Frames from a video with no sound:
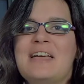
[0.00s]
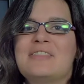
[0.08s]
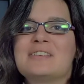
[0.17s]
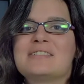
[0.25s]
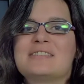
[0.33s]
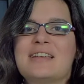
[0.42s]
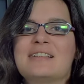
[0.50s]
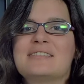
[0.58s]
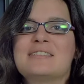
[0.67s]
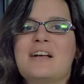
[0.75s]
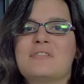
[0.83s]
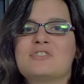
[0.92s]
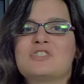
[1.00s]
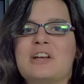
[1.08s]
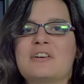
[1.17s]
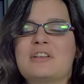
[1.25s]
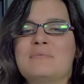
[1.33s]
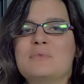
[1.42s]
the sense of
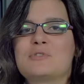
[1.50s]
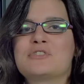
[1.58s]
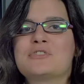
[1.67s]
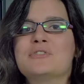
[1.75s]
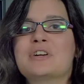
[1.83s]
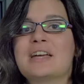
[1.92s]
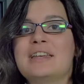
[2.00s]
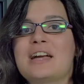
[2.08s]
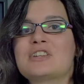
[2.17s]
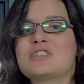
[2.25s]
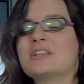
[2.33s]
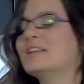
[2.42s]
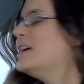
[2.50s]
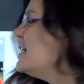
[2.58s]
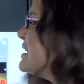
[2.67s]
shared emotional connection,